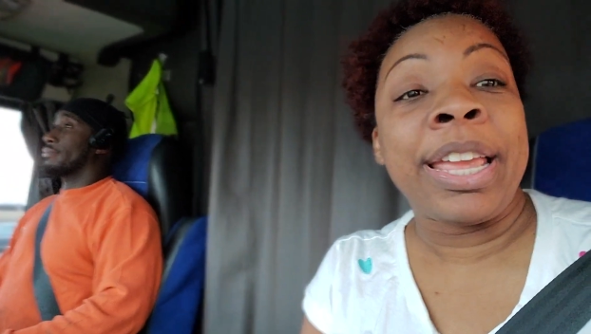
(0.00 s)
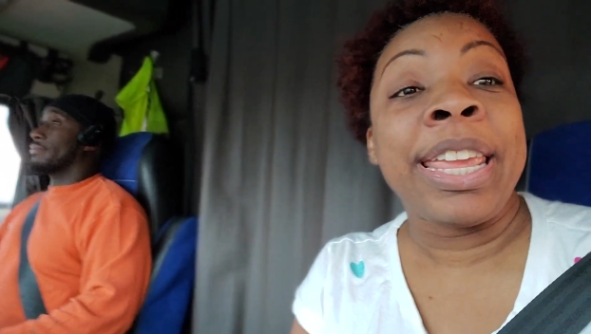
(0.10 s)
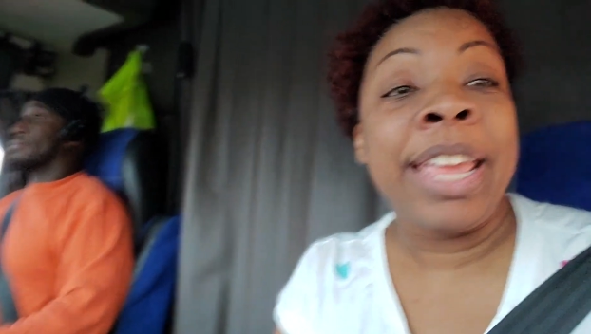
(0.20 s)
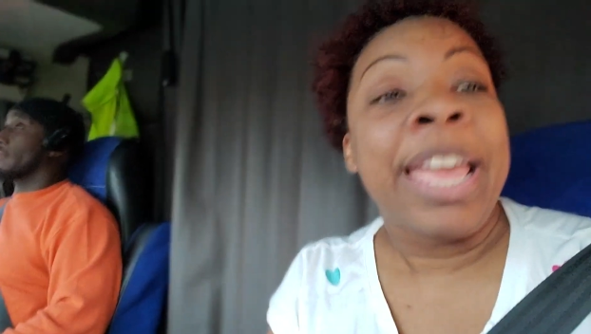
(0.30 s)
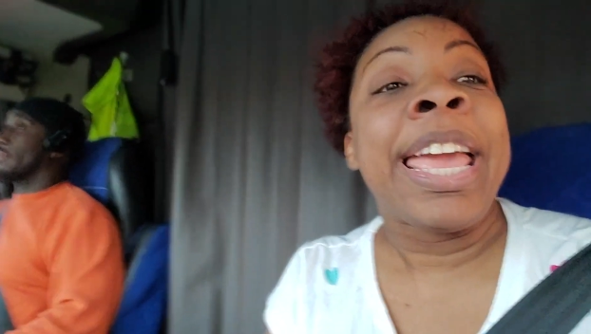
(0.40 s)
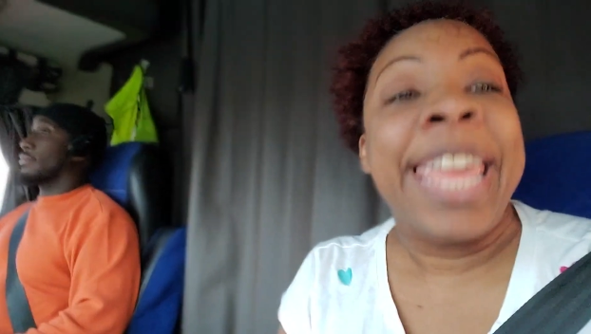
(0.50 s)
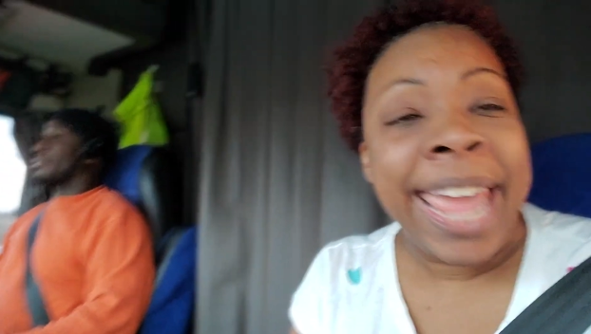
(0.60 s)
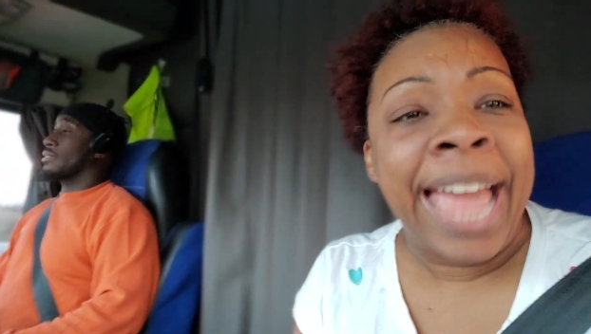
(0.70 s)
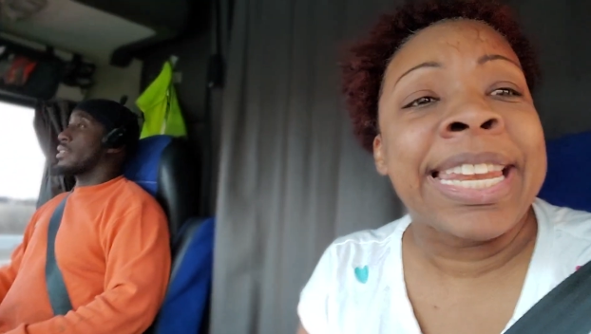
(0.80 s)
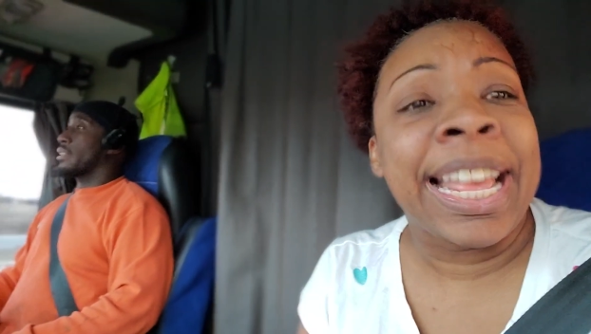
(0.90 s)
Speaker 1: He
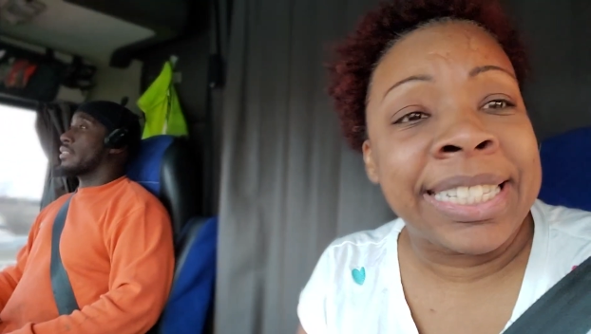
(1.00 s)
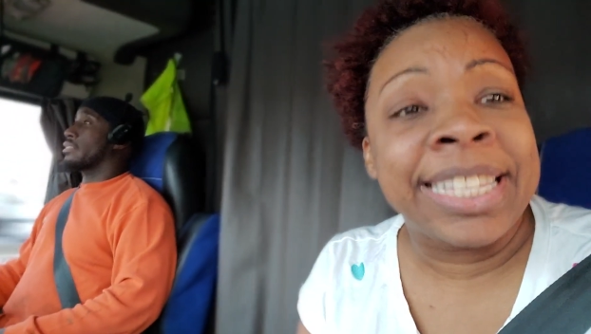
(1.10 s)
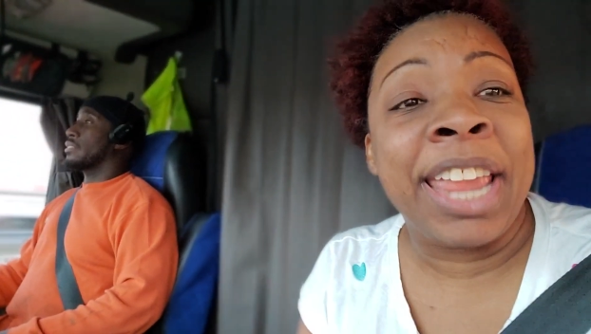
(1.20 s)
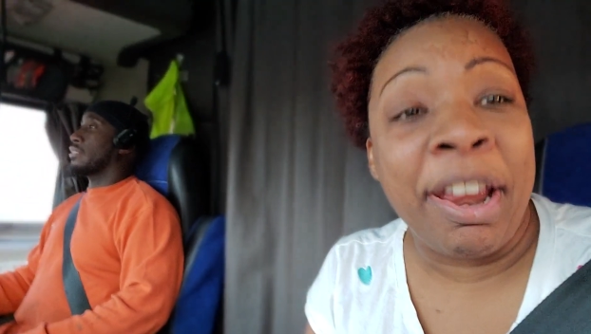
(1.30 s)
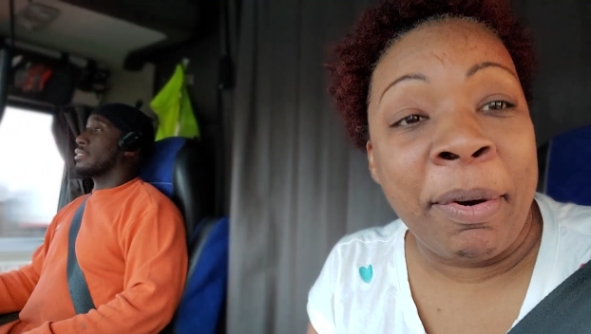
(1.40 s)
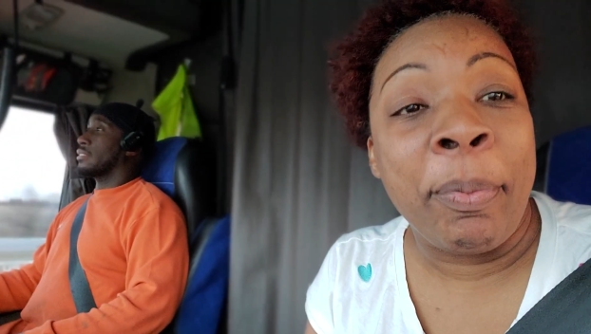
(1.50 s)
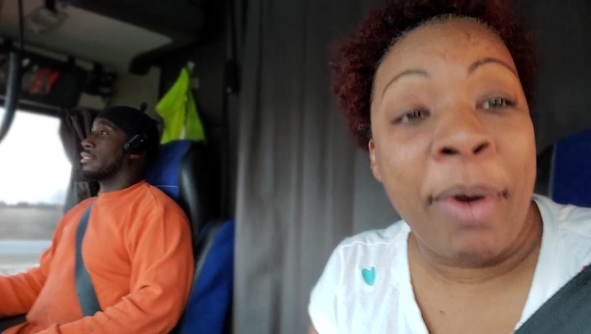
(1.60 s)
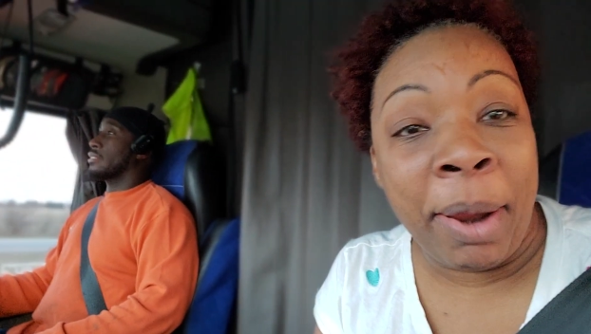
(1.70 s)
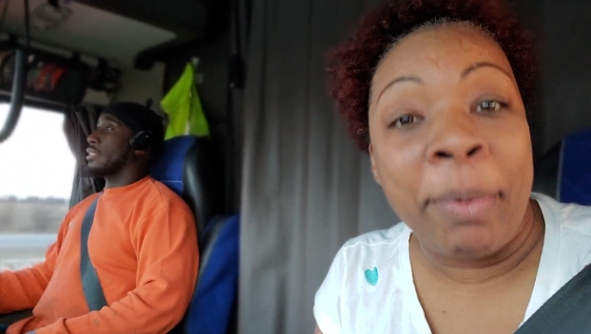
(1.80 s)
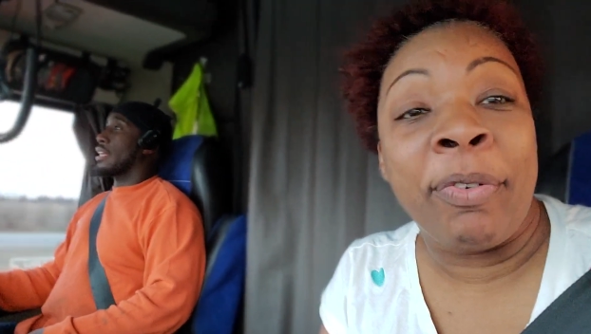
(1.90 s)
had that Sierra
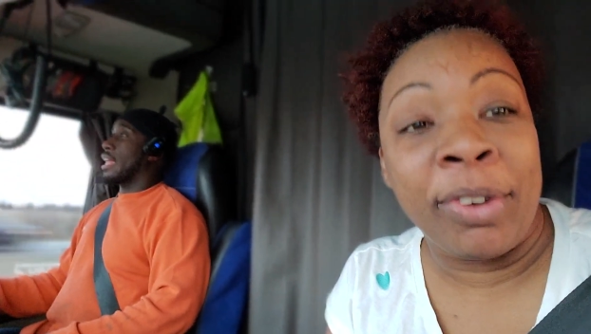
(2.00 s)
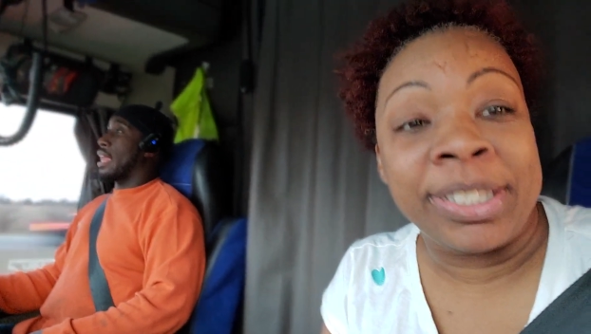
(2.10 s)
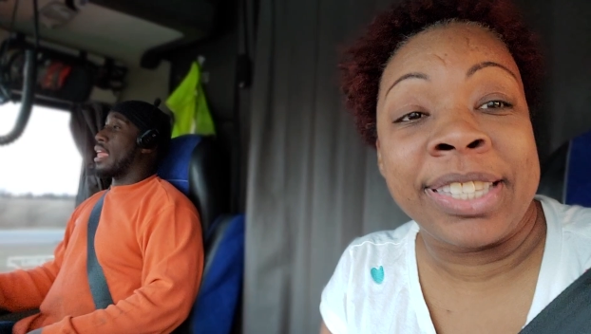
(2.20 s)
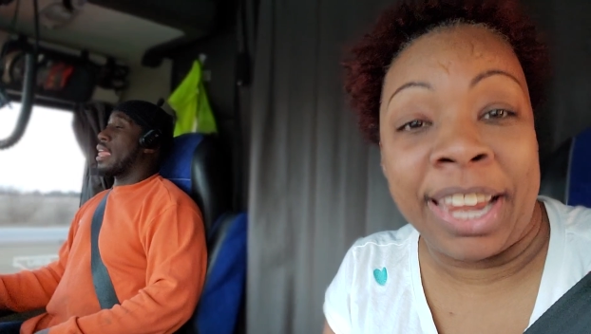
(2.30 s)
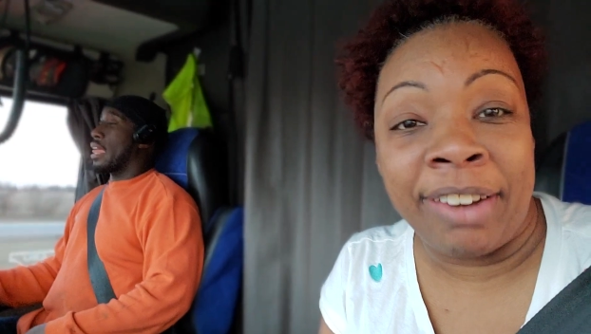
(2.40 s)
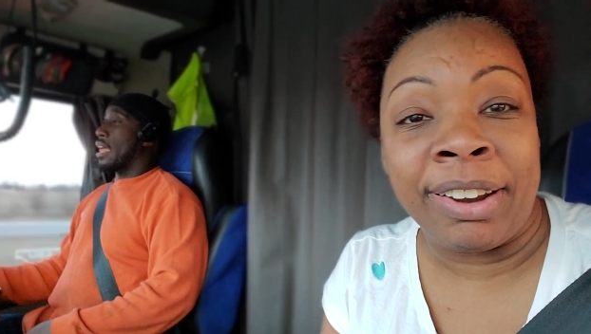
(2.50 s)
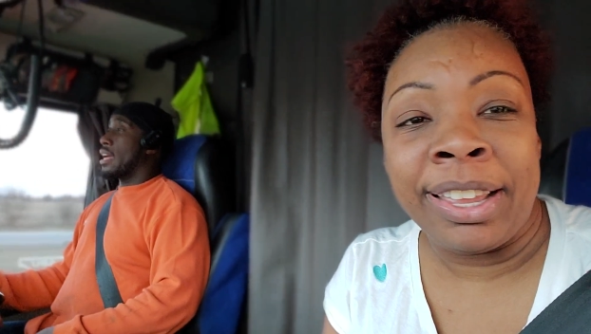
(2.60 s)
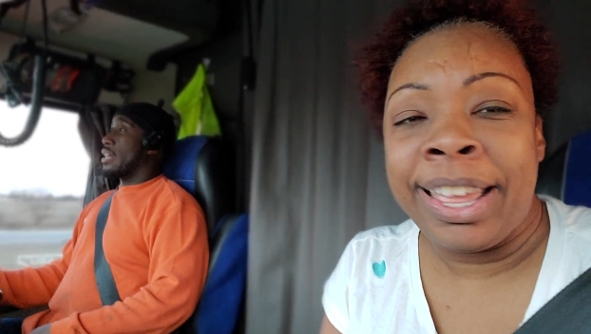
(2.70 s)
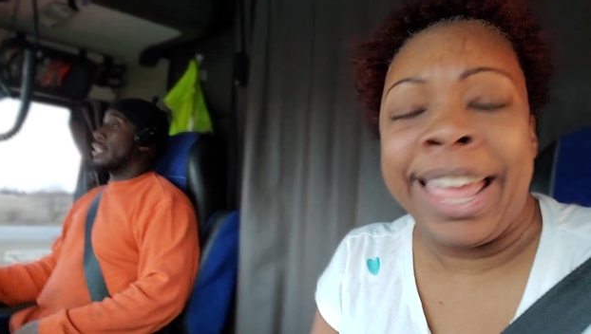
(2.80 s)
prayer before Sierra,